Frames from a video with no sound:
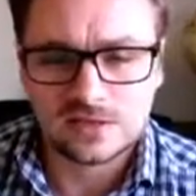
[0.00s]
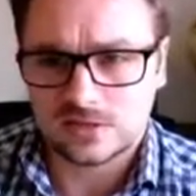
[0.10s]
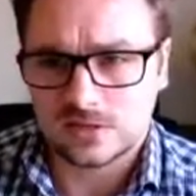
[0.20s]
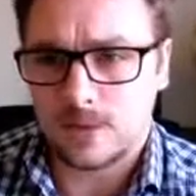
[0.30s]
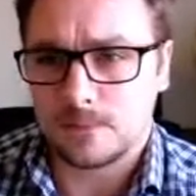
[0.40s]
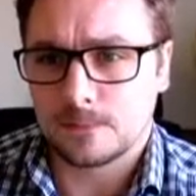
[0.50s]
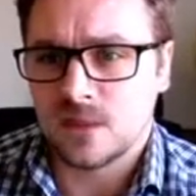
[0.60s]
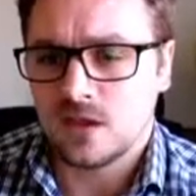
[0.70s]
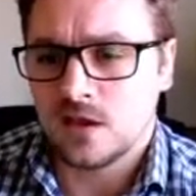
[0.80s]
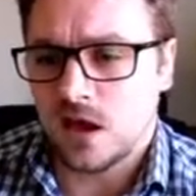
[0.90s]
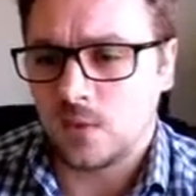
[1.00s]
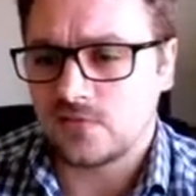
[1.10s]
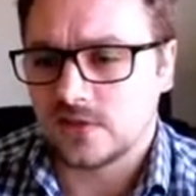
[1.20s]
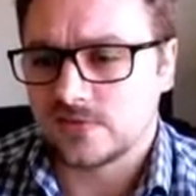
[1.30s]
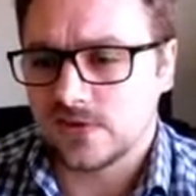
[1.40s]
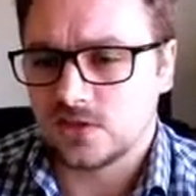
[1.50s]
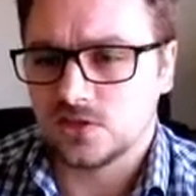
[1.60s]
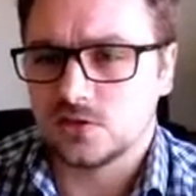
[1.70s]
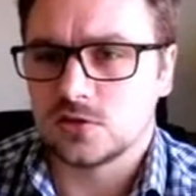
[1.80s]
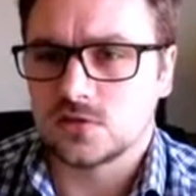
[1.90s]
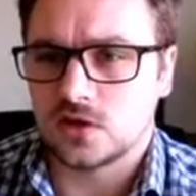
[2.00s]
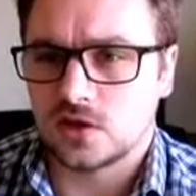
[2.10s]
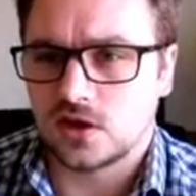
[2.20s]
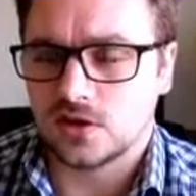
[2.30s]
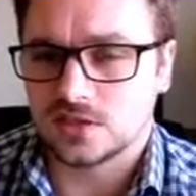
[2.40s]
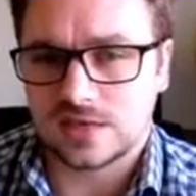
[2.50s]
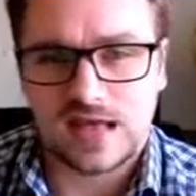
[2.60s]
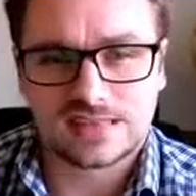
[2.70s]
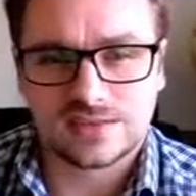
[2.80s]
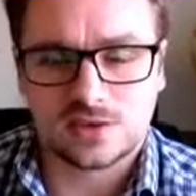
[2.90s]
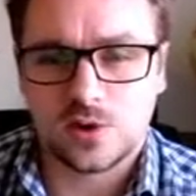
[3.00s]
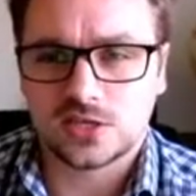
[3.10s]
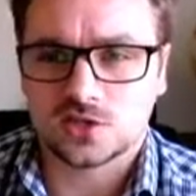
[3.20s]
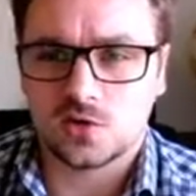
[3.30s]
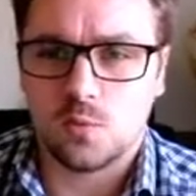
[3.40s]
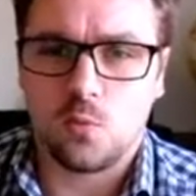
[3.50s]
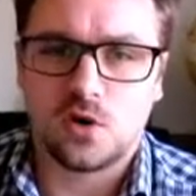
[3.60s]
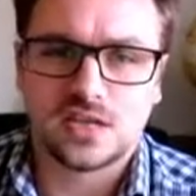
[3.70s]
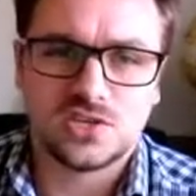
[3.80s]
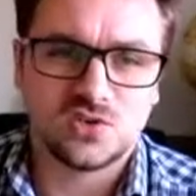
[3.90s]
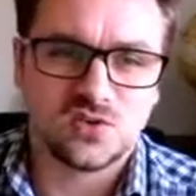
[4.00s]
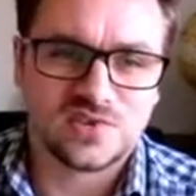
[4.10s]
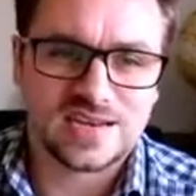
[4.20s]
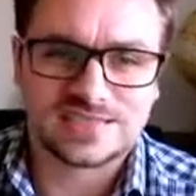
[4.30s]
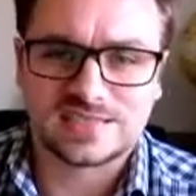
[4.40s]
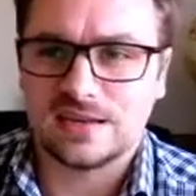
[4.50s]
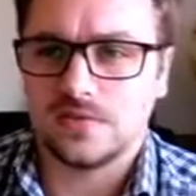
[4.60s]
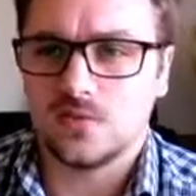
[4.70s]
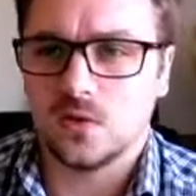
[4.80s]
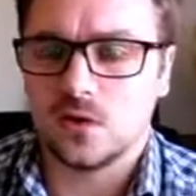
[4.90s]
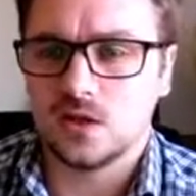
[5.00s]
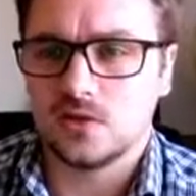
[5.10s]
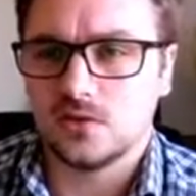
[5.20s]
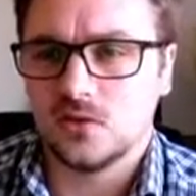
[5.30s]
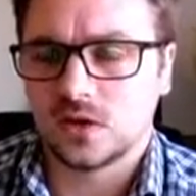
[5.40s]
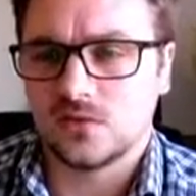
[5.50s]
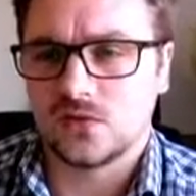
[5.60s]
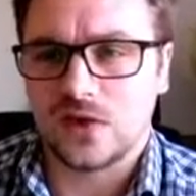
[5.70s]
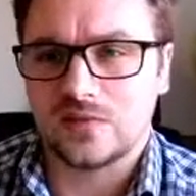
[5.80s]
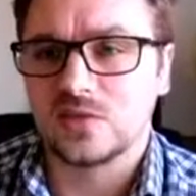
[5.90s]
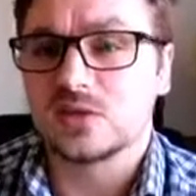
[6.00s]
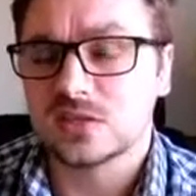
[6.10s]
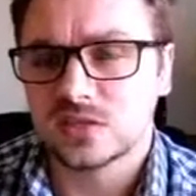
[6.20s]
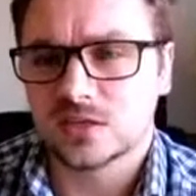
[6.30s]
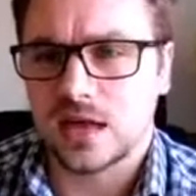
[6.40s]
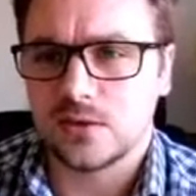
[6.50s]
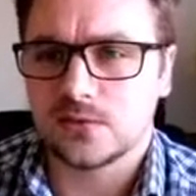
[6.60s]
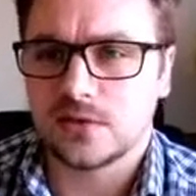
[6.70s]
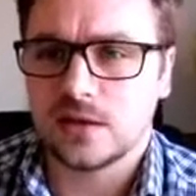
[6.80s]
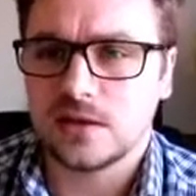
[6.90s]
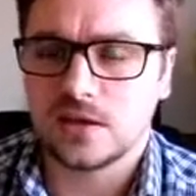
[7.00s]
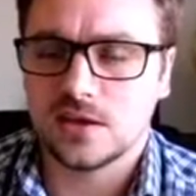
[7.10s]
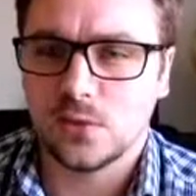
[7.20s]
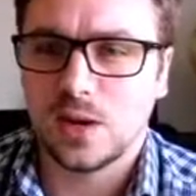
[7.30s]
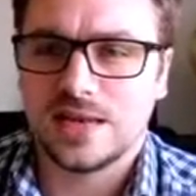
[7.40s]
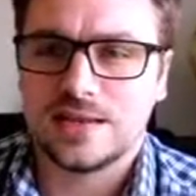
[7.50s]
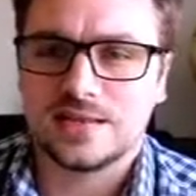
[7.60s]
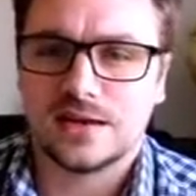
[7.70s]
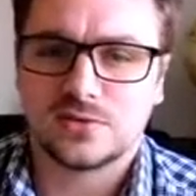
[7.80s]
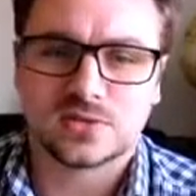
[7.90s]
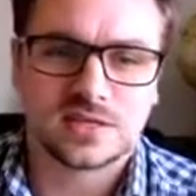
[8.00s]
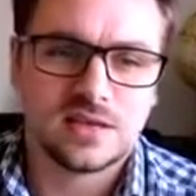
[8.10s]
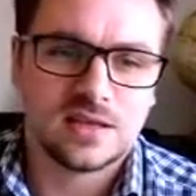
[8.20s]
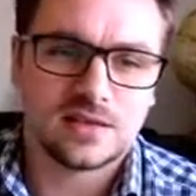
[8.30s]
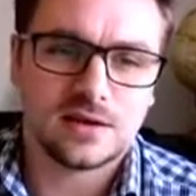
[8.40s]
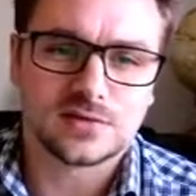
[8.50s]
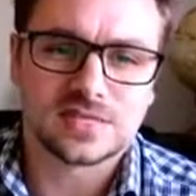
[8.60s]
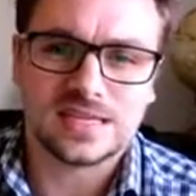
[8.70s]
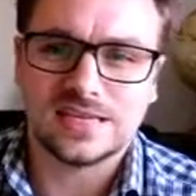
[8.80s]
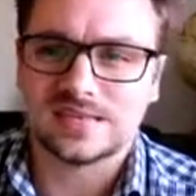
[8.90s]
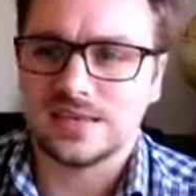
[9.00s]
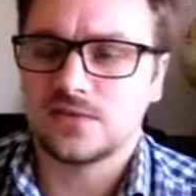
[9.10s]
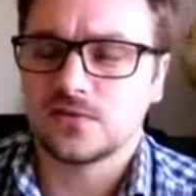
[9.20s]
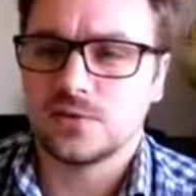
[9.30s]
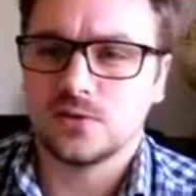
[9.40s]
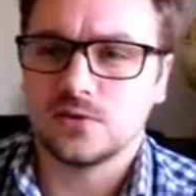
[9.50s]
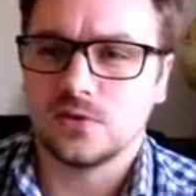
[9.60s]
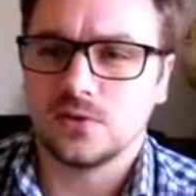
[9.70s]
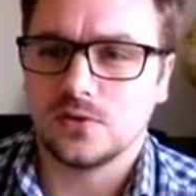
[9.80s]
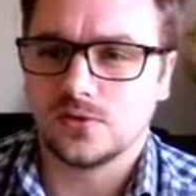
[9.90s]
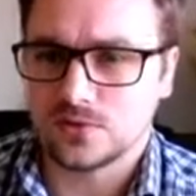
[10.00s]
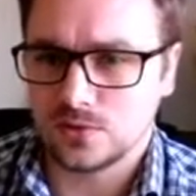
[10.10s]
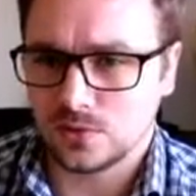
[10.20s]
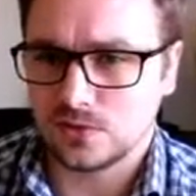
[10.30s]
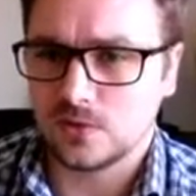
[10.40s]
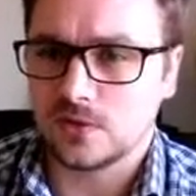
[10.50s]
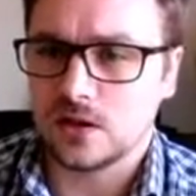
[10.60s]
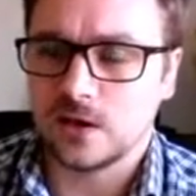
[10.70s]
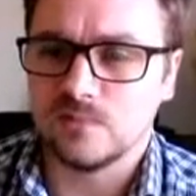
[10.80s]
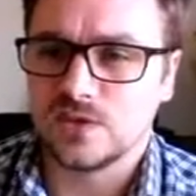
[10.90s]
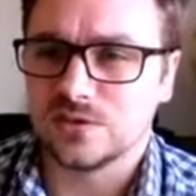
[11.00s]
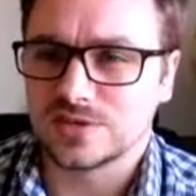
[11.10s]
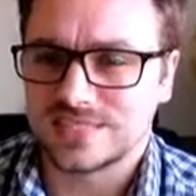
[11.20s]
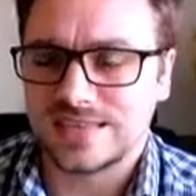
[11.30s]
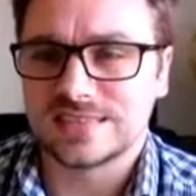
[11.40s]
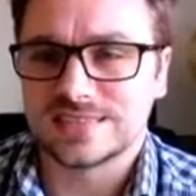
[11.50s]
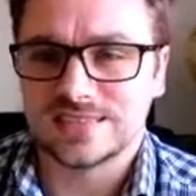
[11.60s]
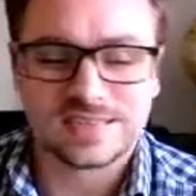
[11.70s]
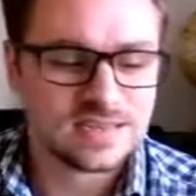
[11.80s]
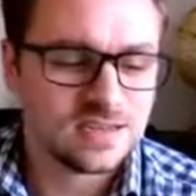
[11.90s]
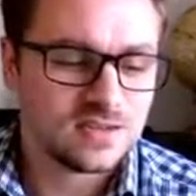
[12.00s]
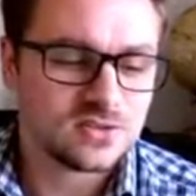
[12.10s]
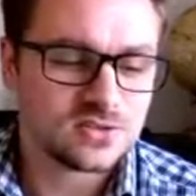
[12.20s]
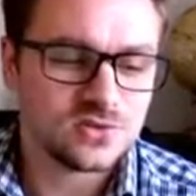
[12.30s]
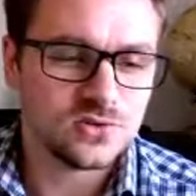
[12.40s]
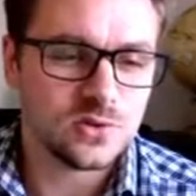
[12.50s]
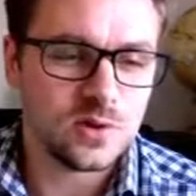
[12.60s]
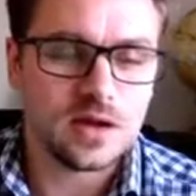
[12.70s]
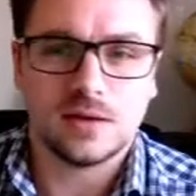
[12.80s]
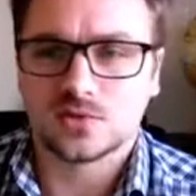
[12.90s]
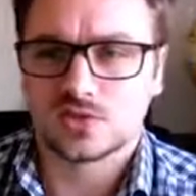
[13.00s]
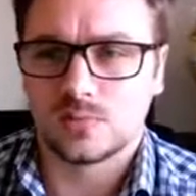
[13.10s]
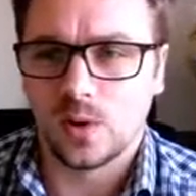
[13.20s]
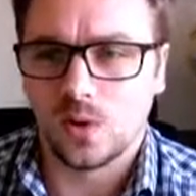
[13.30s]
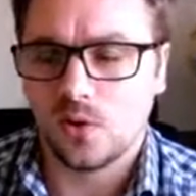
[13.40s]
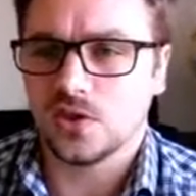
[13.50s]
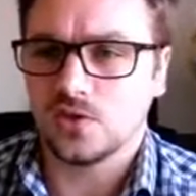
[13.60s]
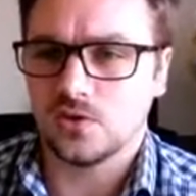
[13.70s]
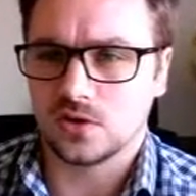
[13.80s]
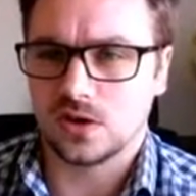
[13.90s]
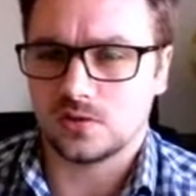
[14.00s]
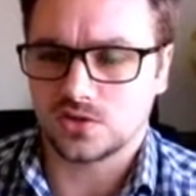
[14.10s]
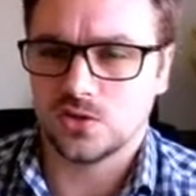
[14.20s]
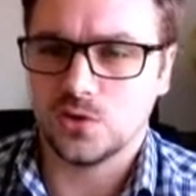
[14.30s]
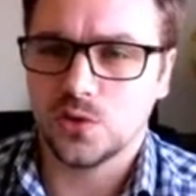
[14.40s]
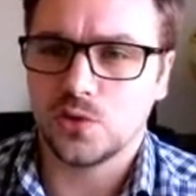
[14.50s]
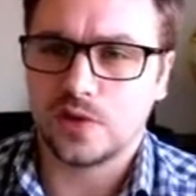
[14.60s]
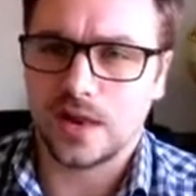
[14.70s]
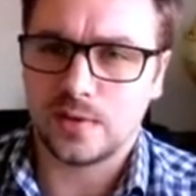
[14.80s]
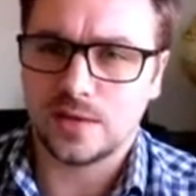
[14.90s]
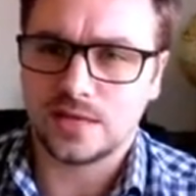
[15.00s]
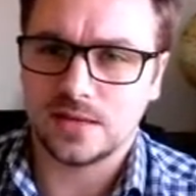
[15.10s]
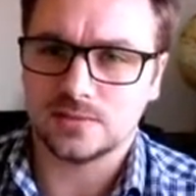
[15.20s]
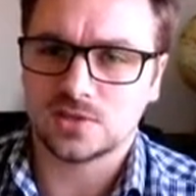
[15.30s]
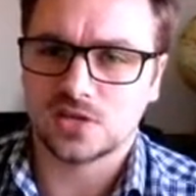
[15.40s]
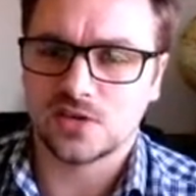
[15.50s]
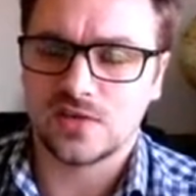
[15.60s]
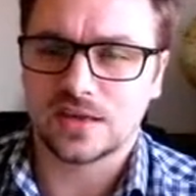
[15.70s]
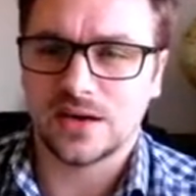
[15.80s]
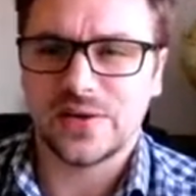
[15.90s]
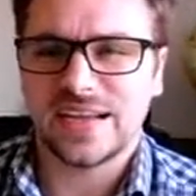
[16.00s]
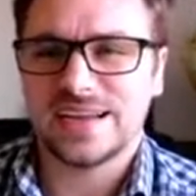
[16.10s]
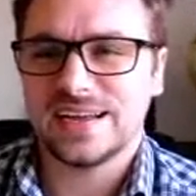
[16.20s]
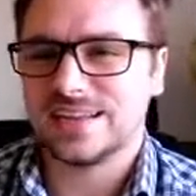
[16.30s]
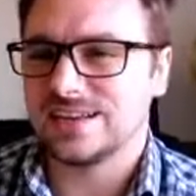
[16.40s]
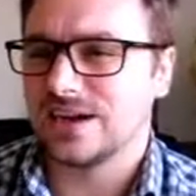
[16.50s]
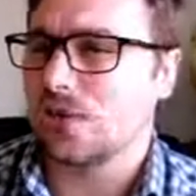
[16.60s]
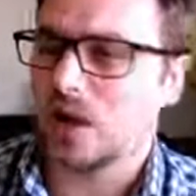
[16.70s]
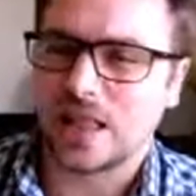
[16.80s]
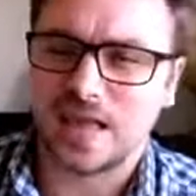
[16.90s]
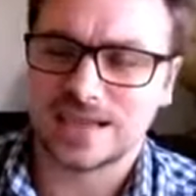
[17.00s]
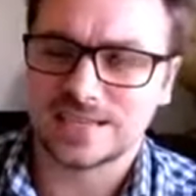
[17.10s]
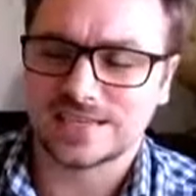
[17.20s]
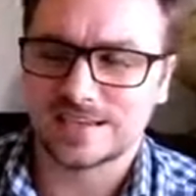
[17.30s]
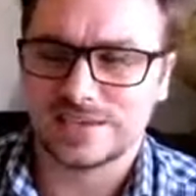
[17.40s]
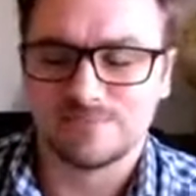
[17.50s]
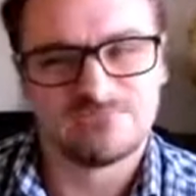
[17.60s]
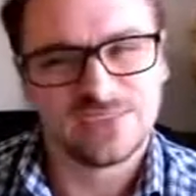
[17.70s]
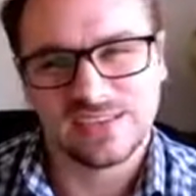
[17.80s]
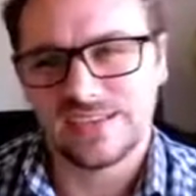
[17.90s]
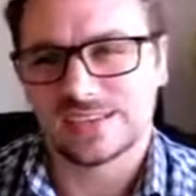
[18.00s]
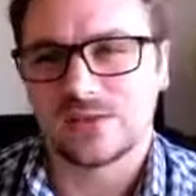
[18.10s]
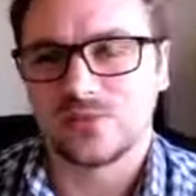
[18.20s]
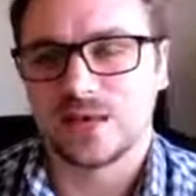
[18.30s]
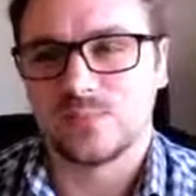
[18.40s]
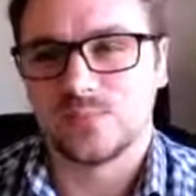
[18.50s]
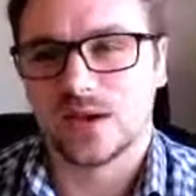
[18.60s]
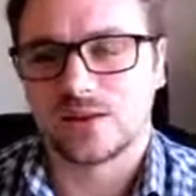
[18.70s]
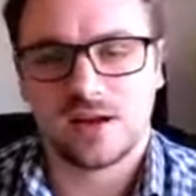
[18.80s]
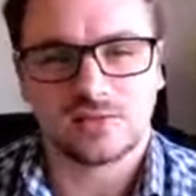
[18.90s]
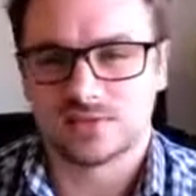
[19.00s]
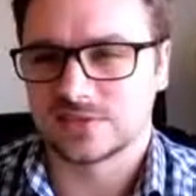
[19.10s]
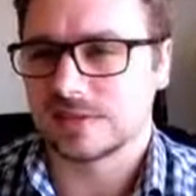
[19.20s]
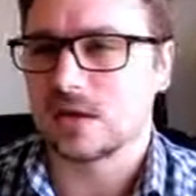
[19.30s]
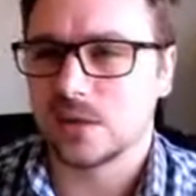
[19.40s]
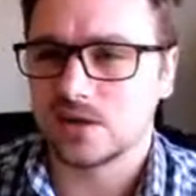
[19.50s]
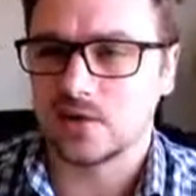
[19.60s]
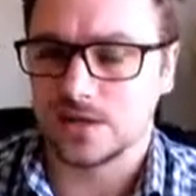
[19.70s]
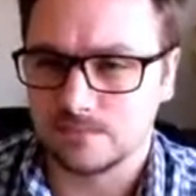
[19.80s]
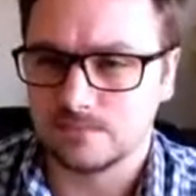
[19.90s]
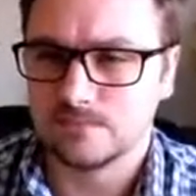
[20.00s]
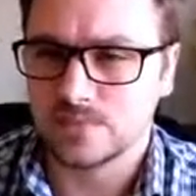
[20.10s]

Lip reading: So I hope you've found this useful, guys. Ask the question, what is your RAS set for? Are you looking for evidence out there? Are you letting those things in through your senses to support your goals, or are you allowing them to turn around and go, you know, well, actually, it's not that bad, I'll just stay where I am?